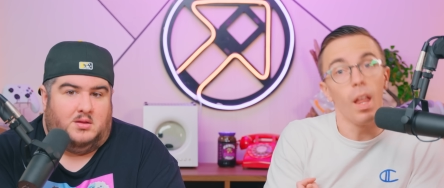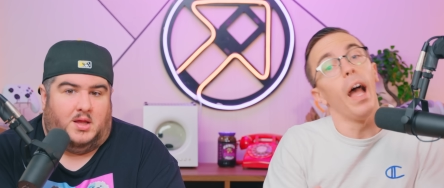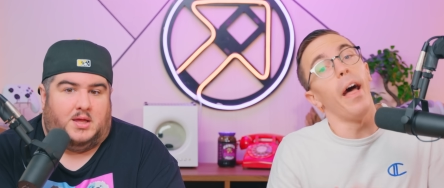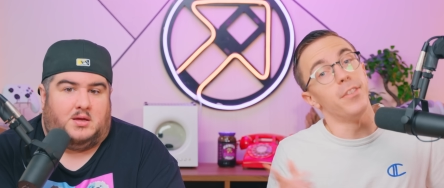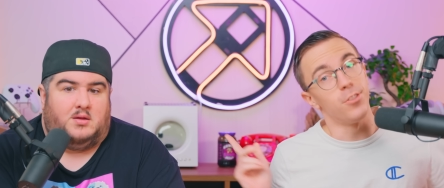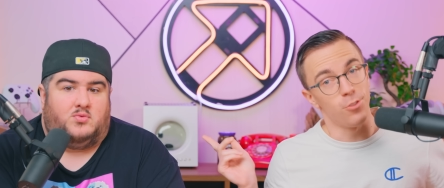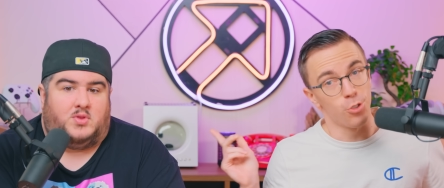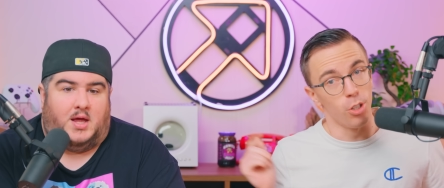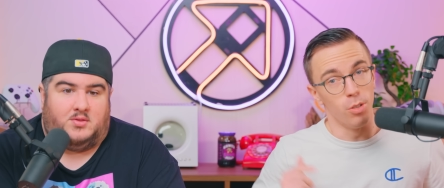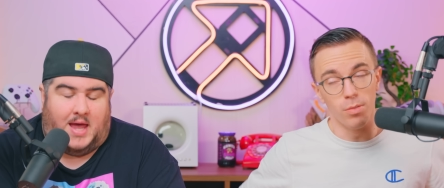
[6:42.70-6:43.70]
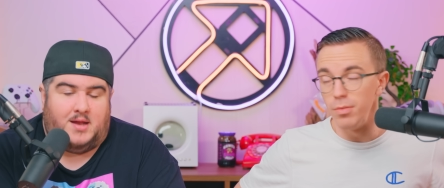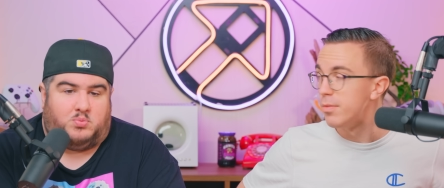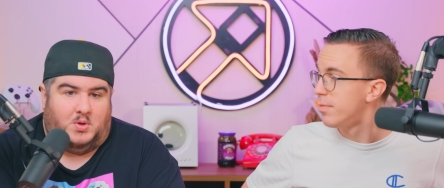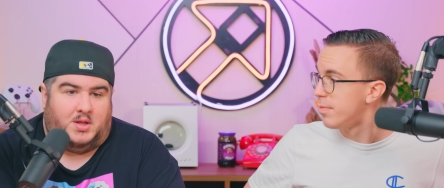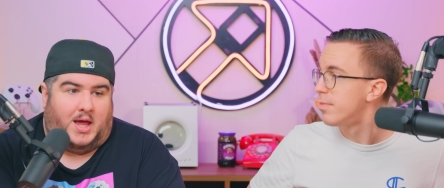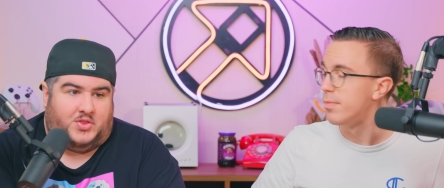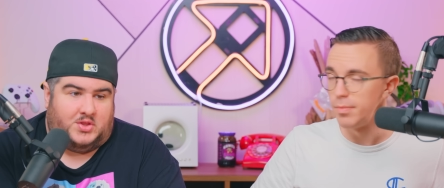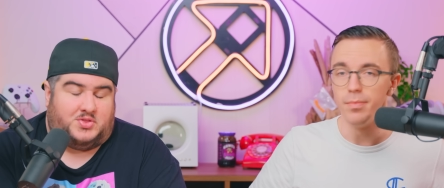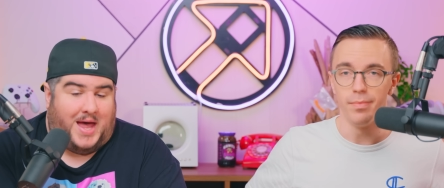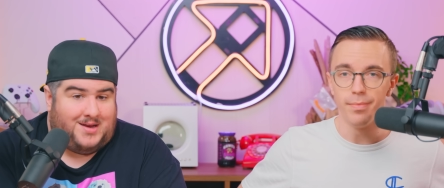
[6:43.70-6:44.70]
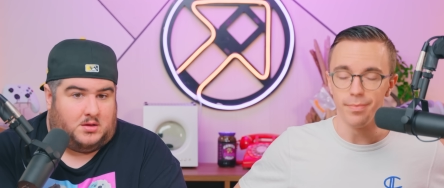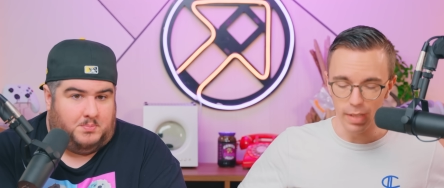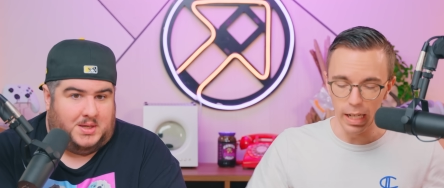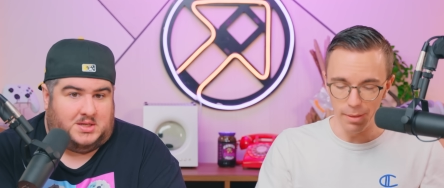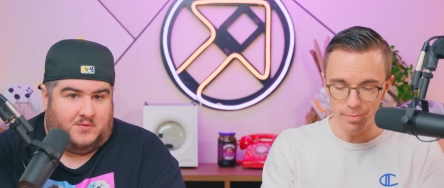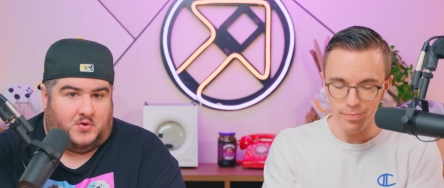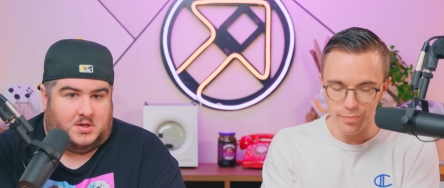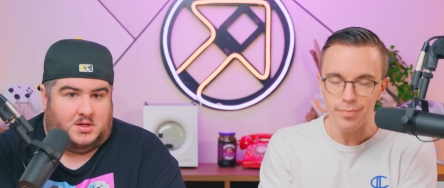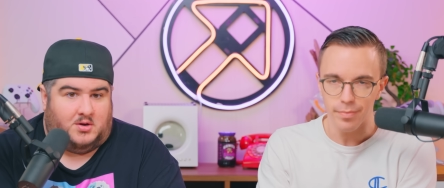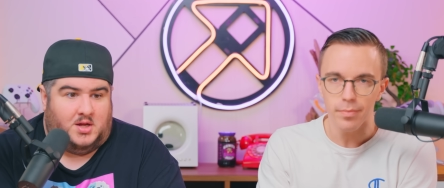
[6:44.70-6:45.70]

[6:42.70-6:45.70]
Speaker 1: Like that's true. That, that's what I think. That's the big yeah. difference here